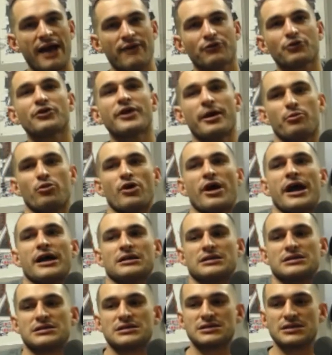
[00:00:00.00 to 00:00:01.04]
But after that
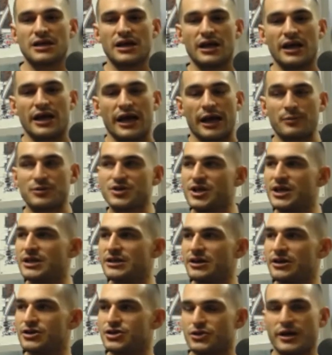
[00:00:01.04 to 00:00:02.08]
practice, I'm
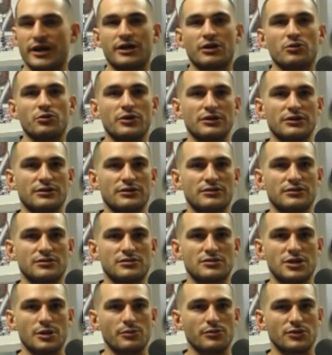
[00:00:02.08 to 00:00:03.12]
sitting there training with
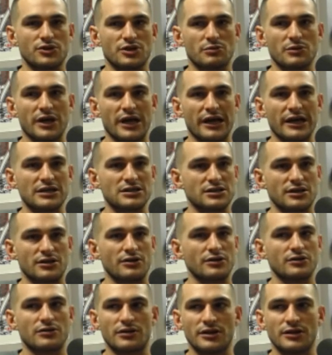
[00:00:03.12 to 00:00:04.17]
some guys
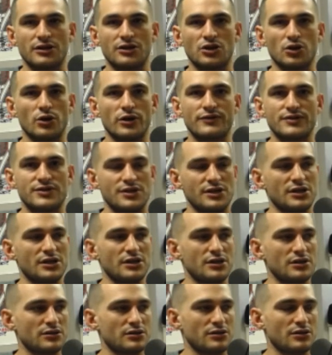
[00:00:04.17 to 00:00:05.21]
that are in the
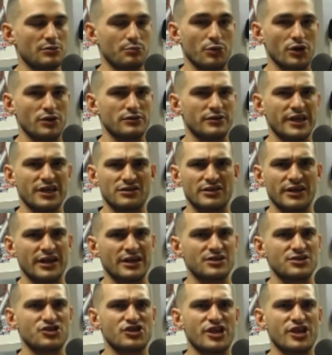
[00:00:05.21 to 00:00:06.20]
UFC, Nick